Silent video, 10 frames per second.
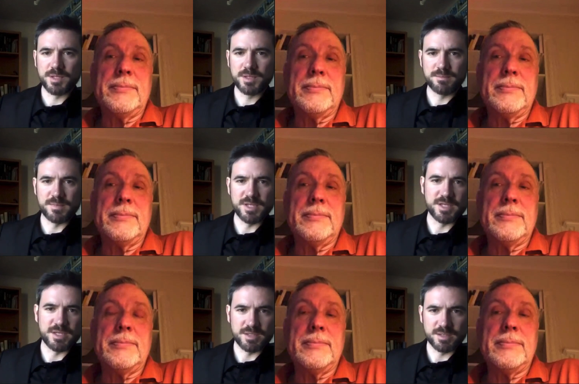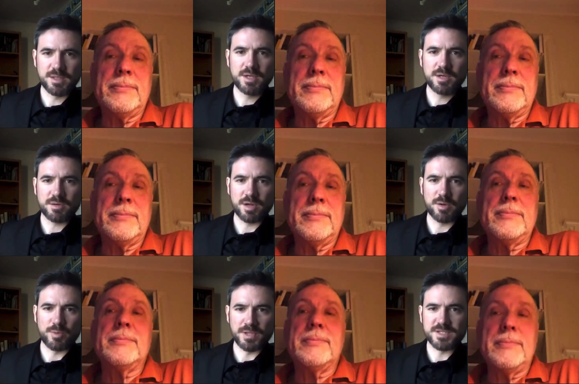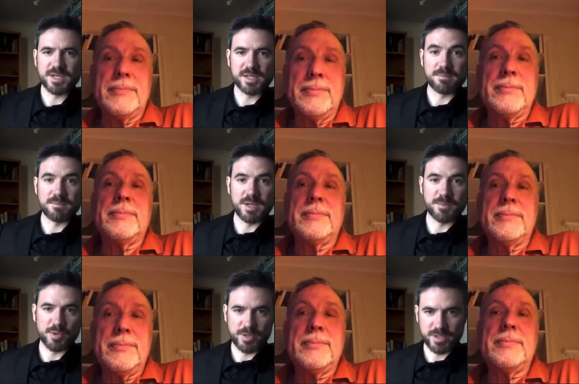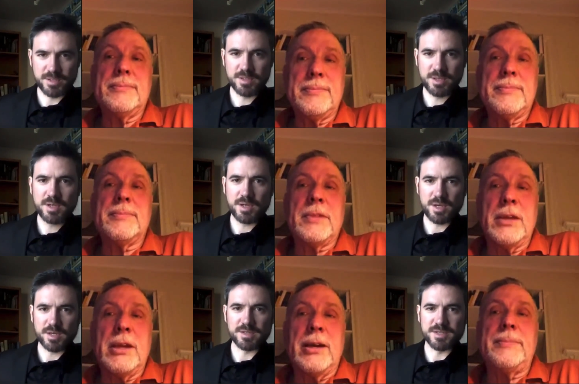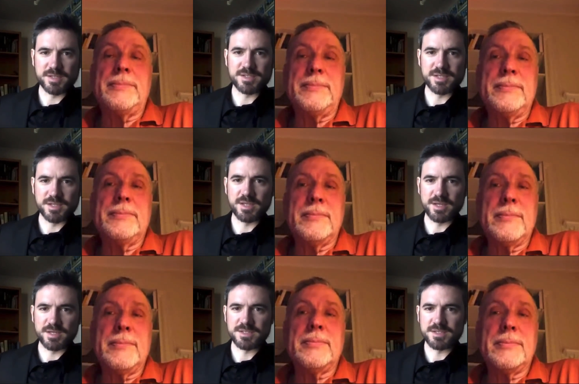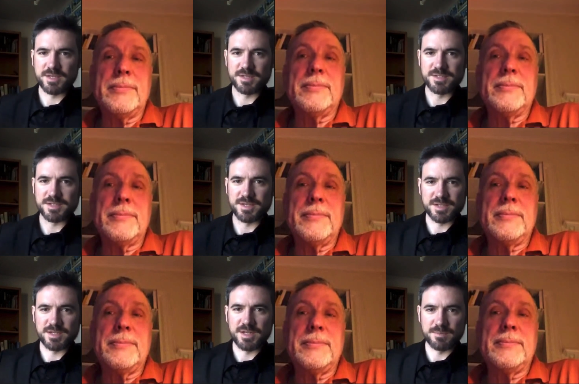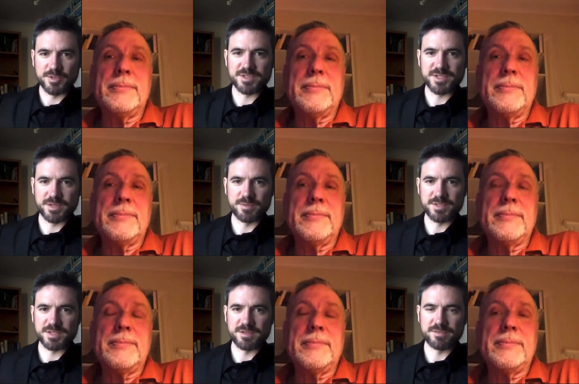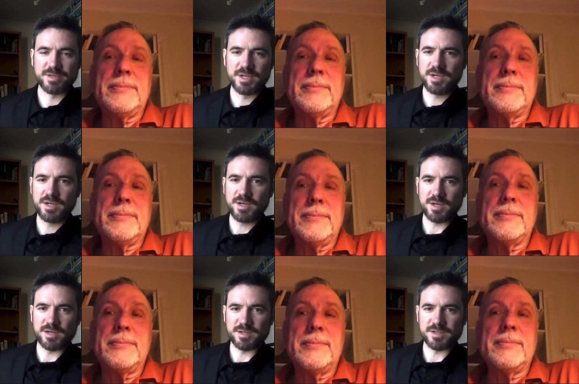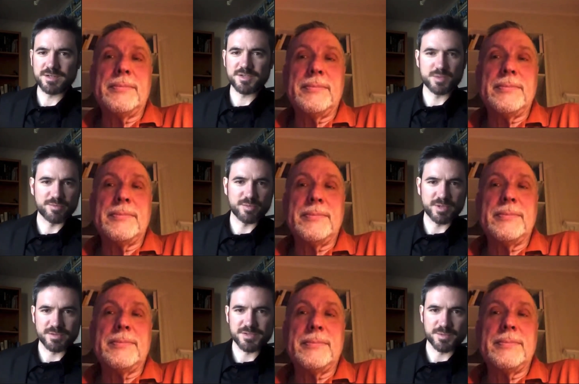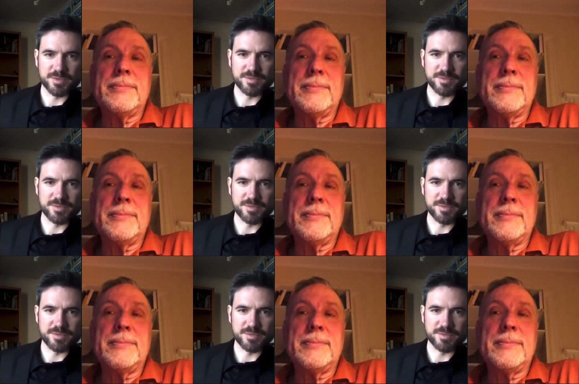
Speaker 1: mini, right? We tell a memory. Um, yeah. Um, seeing that as as as a numbered sequence of uh, sort of riddles, sort of